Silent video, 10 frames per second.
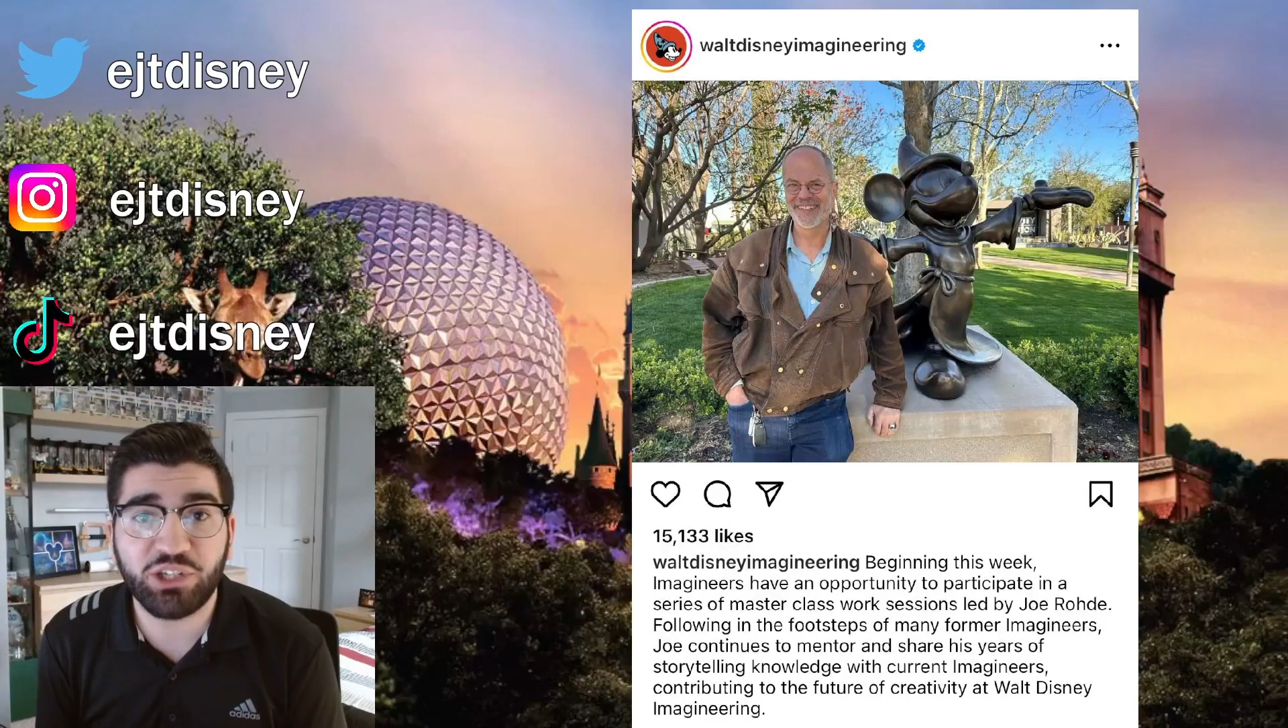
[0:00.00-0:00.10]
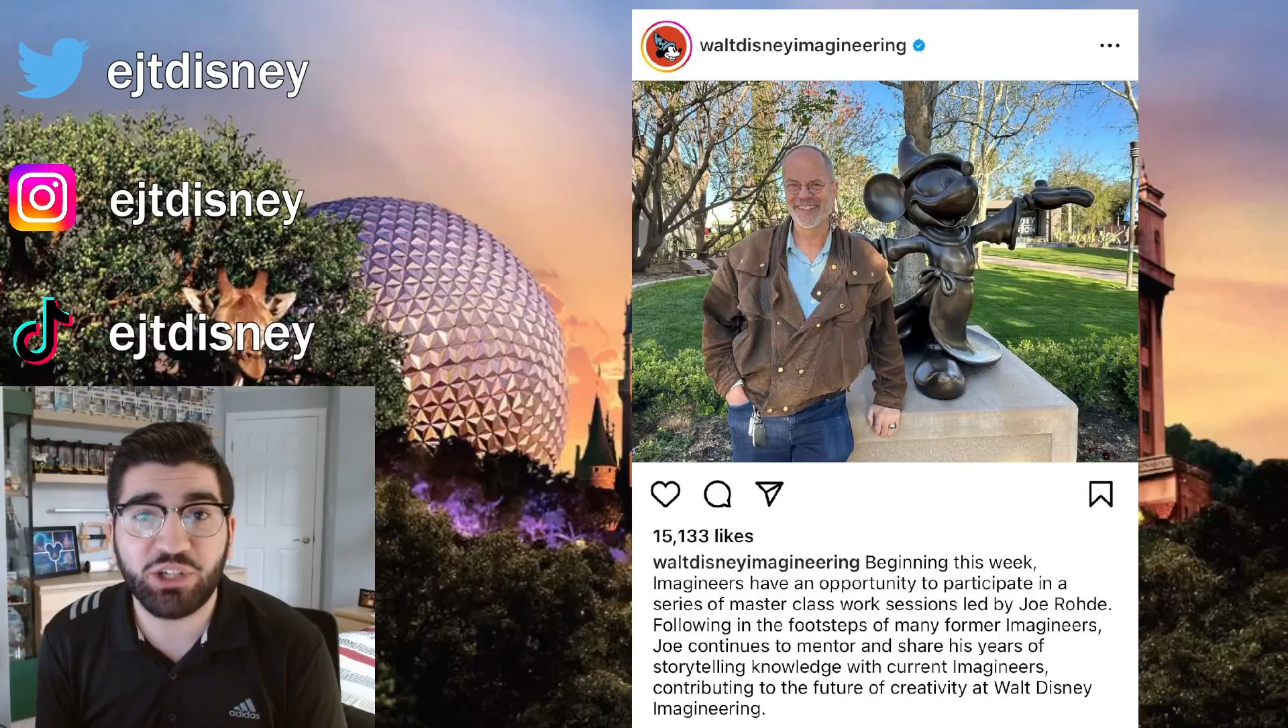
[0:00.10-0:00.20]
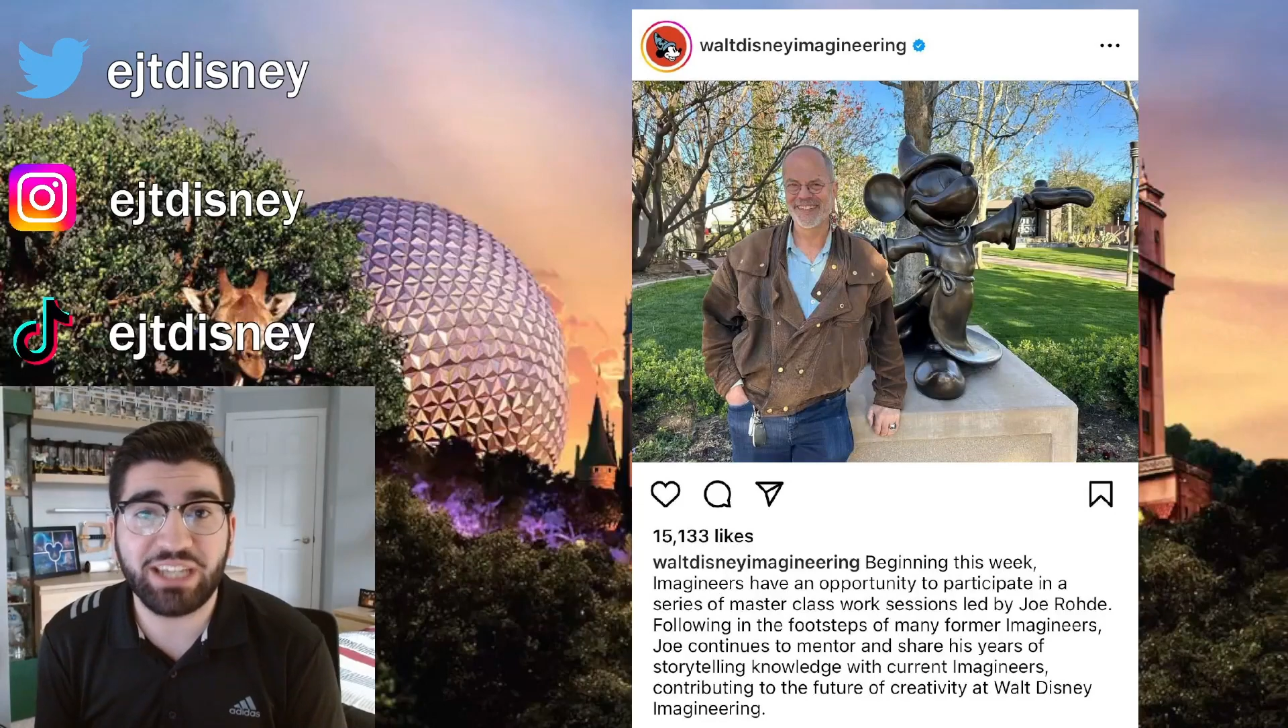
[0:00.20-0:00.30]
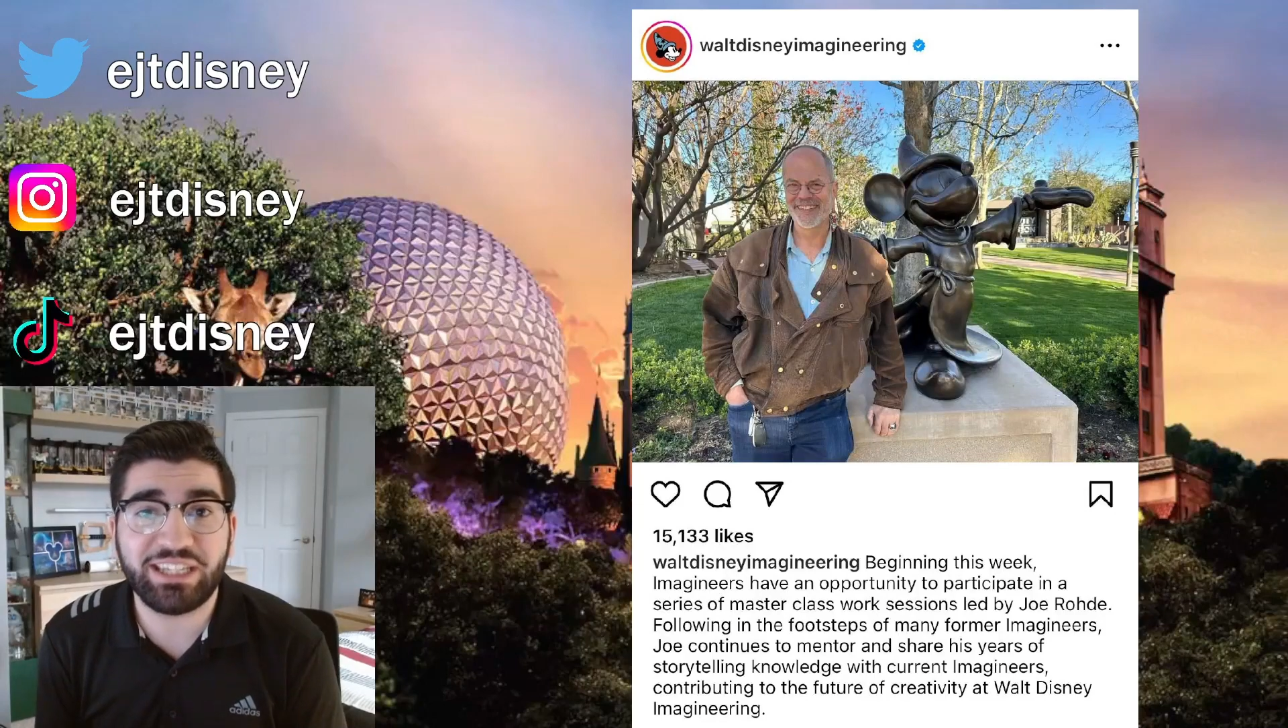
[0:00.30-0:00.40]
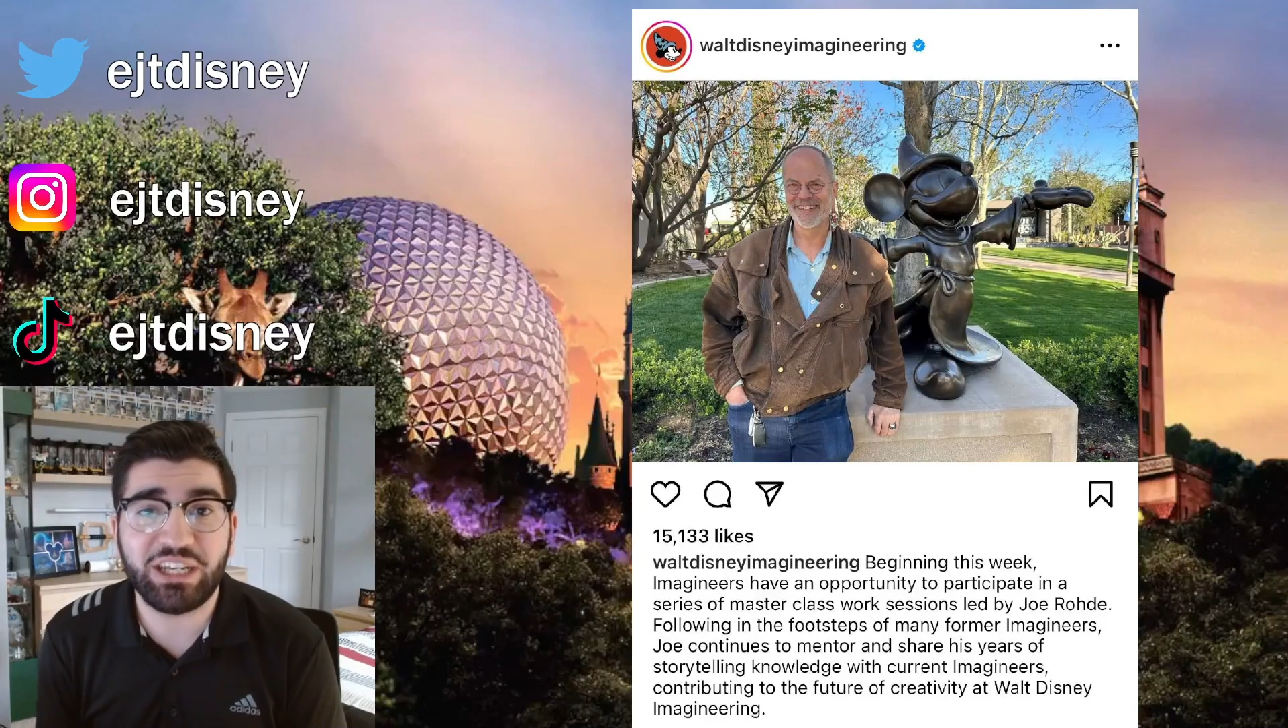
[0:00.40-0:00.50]

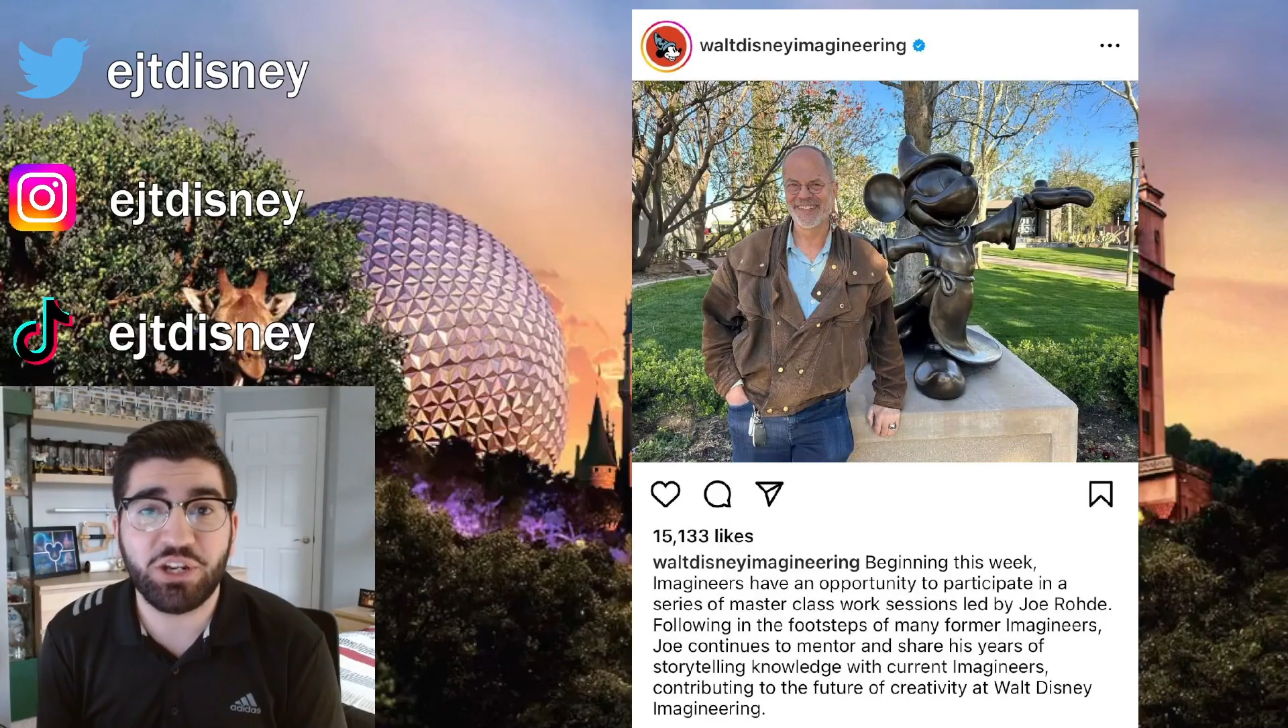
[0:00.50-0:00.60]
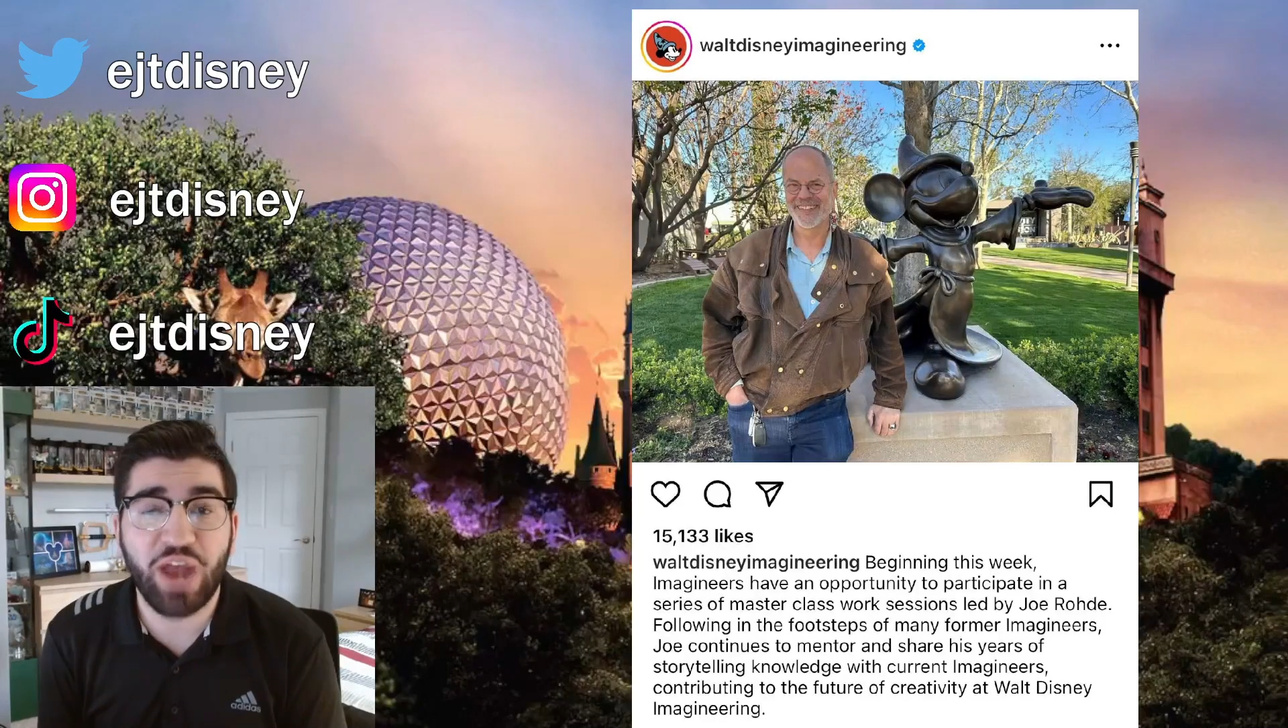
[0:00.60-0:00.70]
JT here,